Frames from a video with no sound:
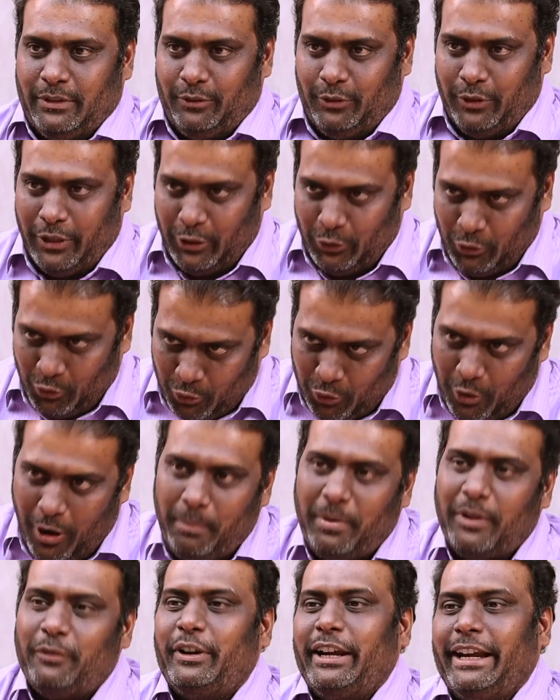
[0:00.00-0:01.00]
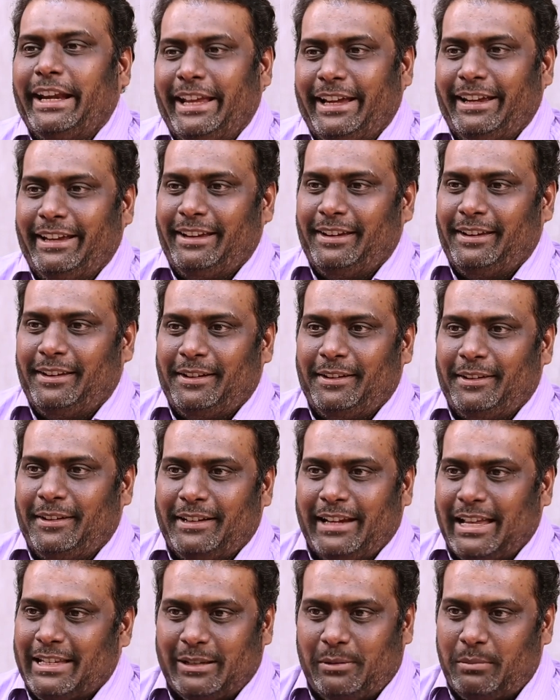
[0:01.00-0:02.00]
You need to show up every day.
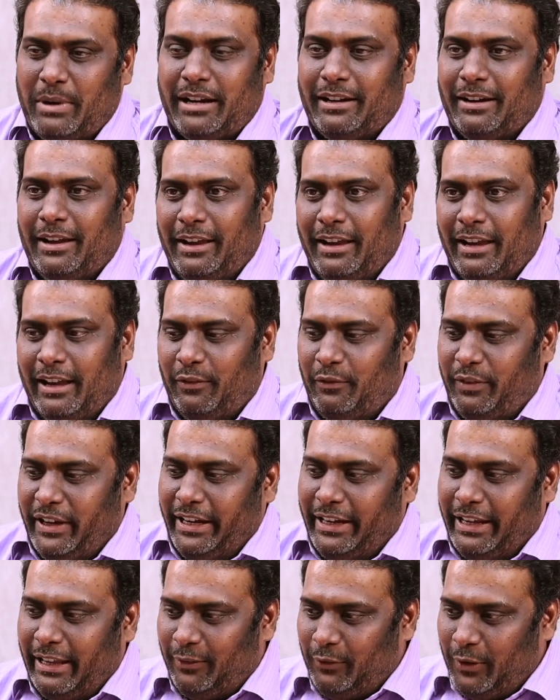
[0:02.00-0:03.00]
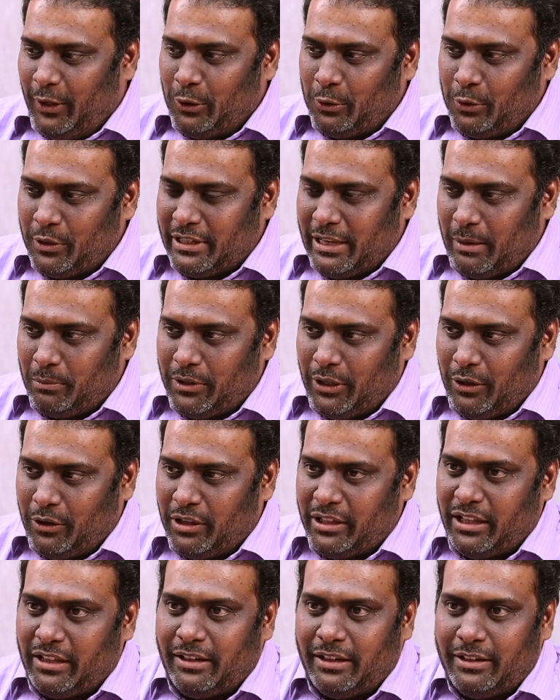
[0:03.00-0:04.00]
Doesn't matter. Every day we know something
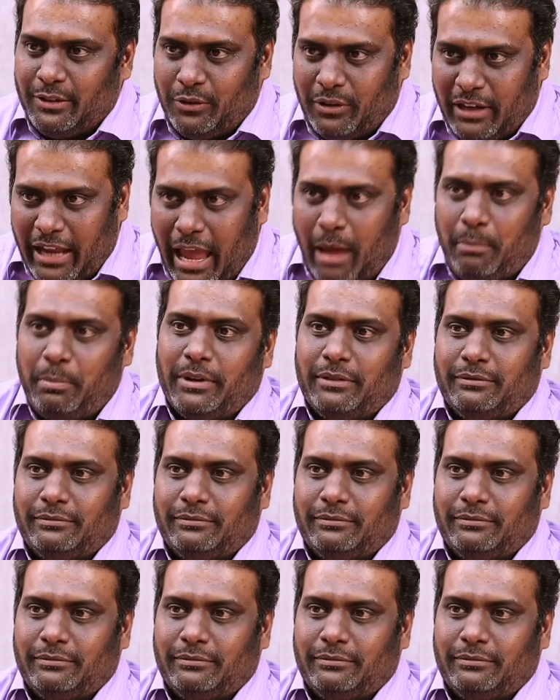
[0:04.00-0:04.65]
or the other is going to happen.